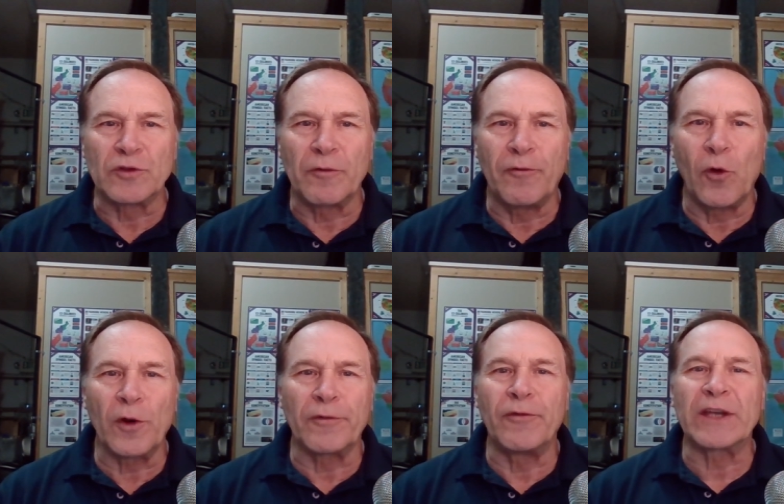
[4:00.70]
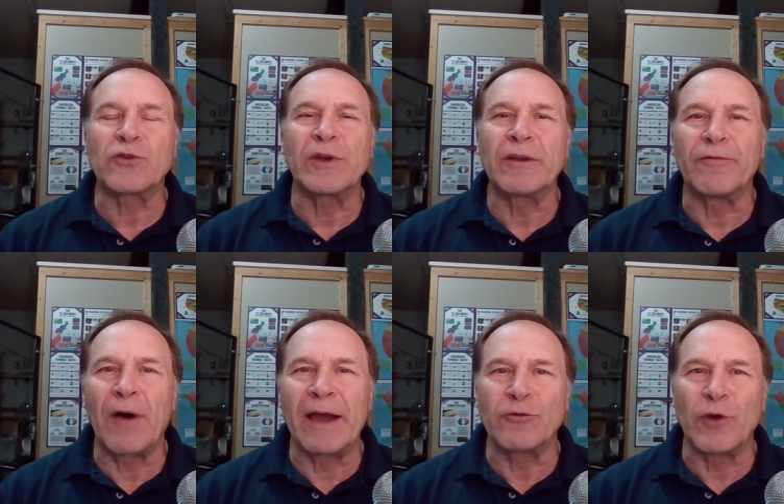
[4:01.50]
fourth victory in
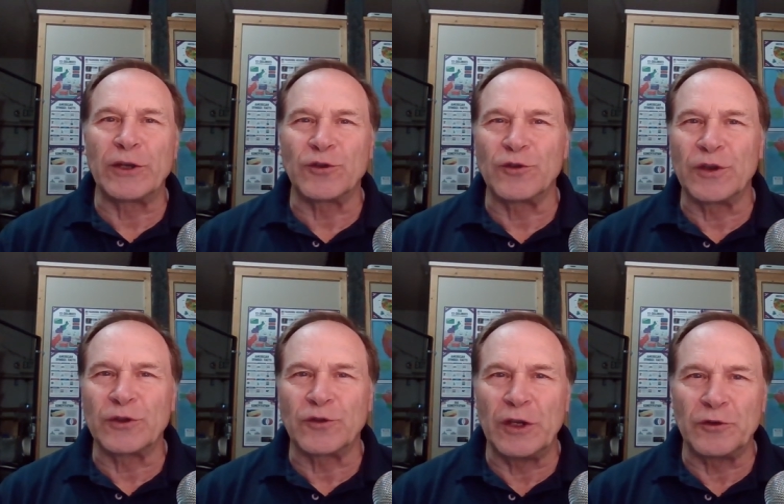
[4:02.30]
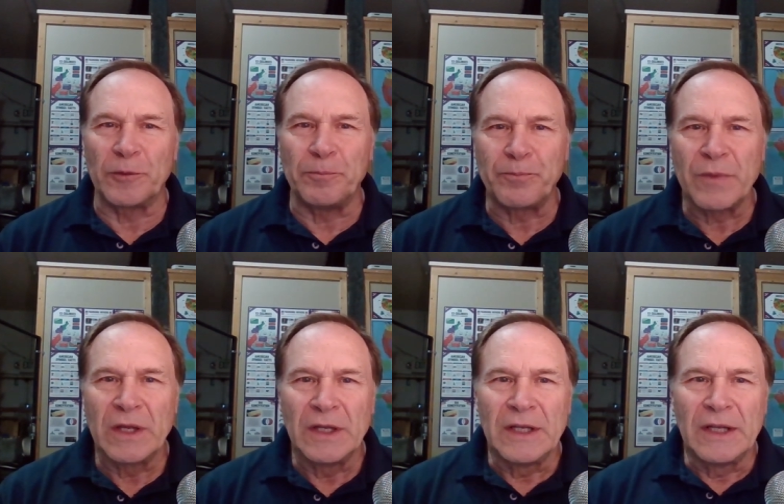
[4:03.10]
5 races this season.
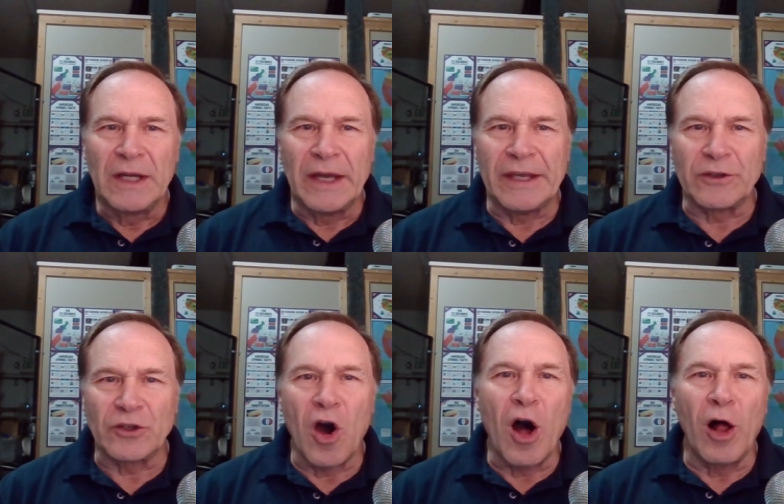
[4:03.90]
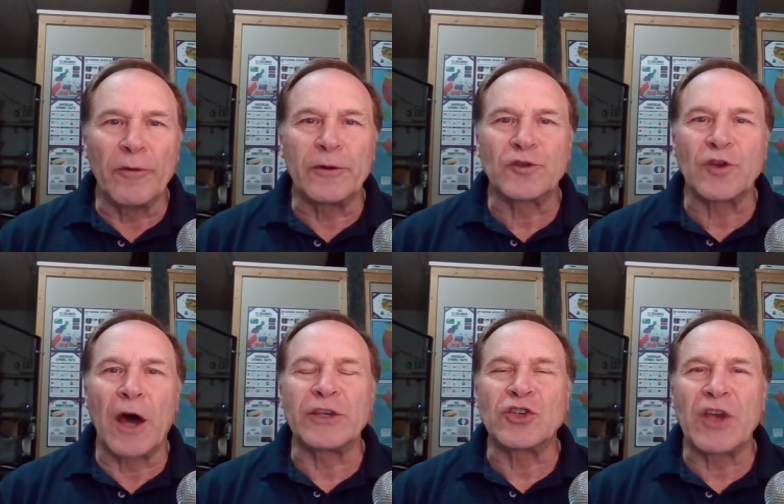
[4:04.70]
In golf,
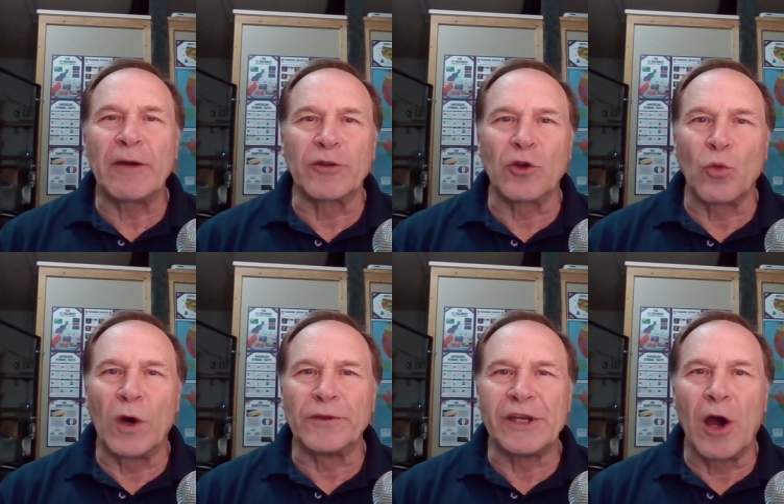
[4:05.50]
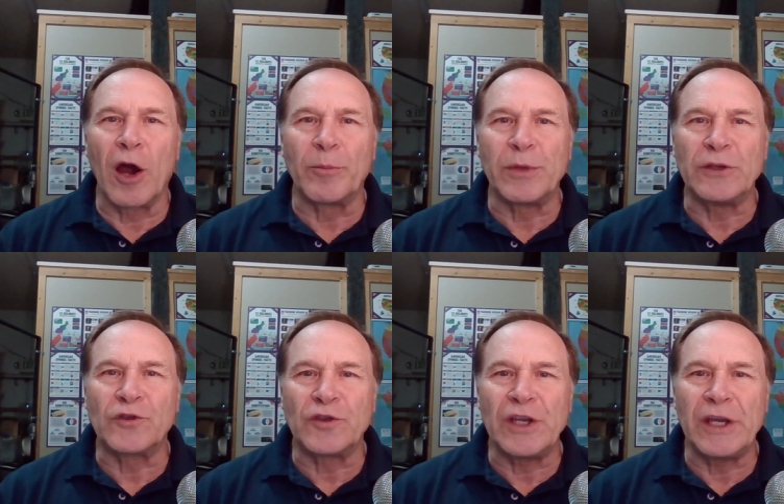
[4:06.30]
Scotty Scheffler won the
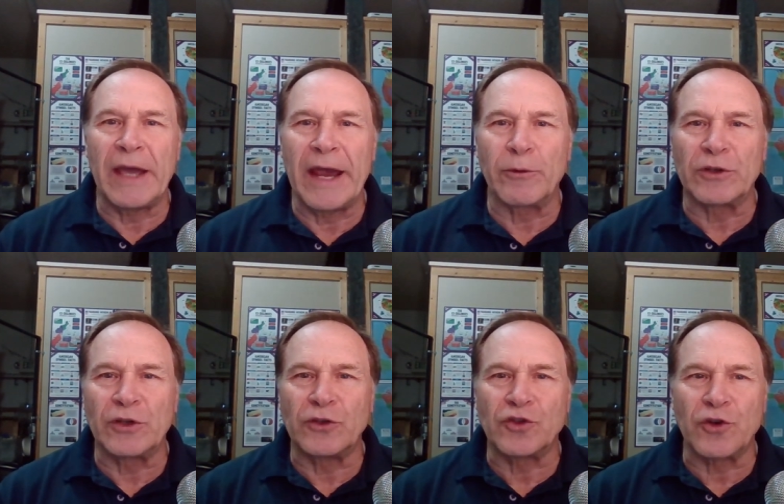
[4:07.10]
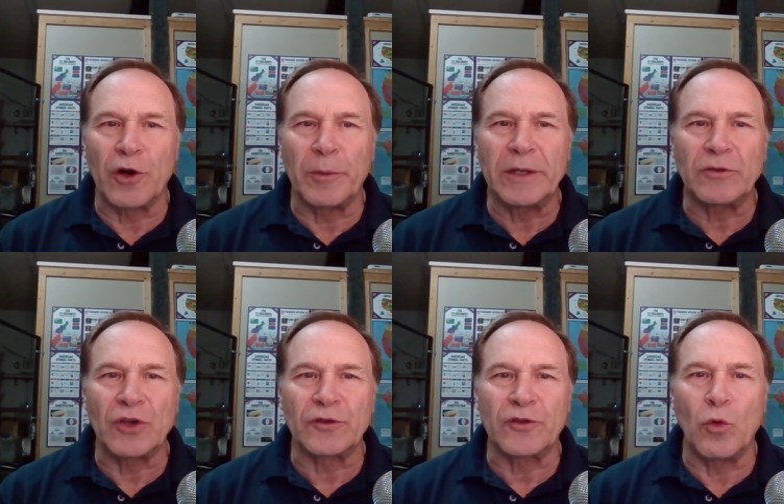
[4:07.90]
RBC Heritage Tournament
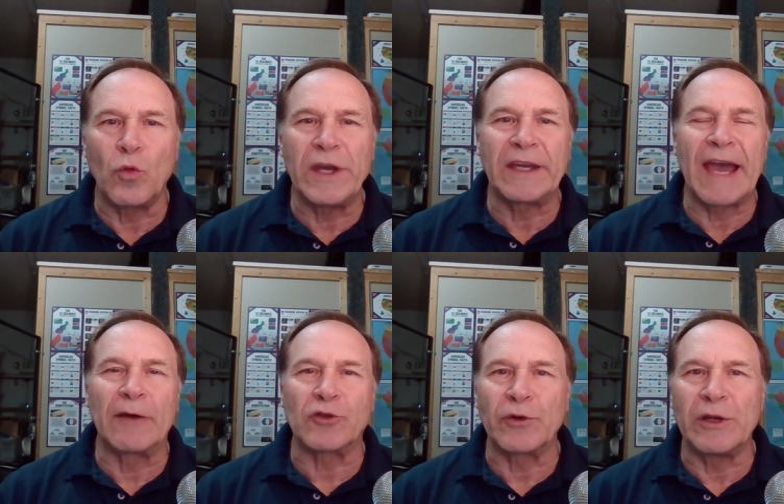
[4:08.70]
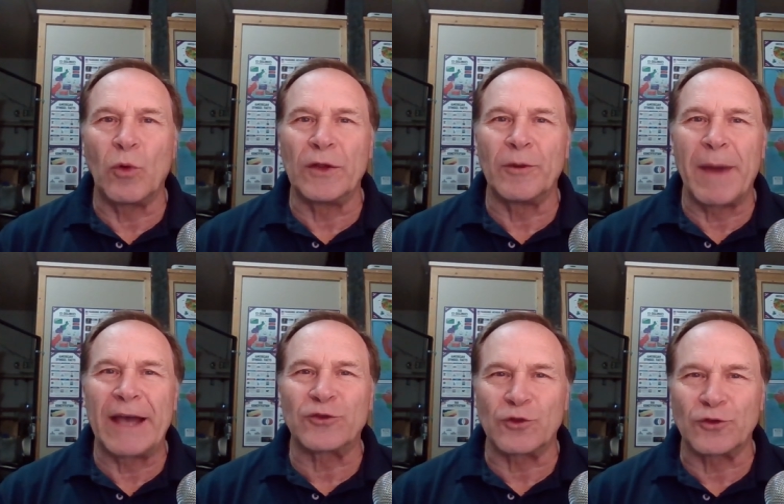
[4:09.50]
just a week after he won the
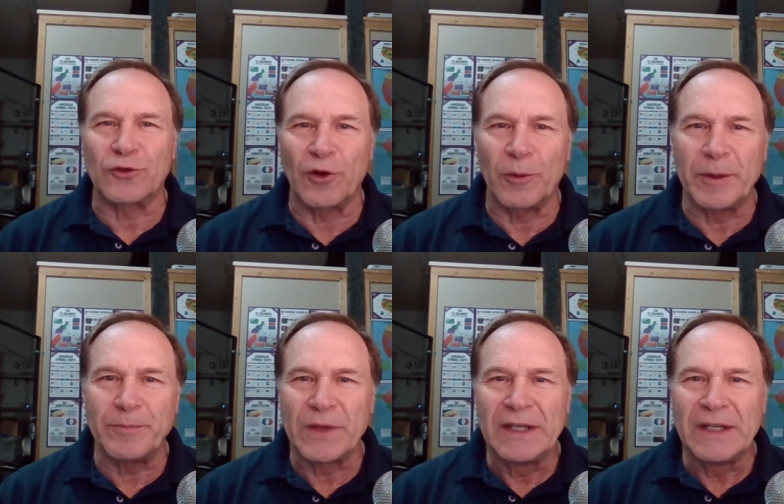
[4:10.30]
Masters Tournament.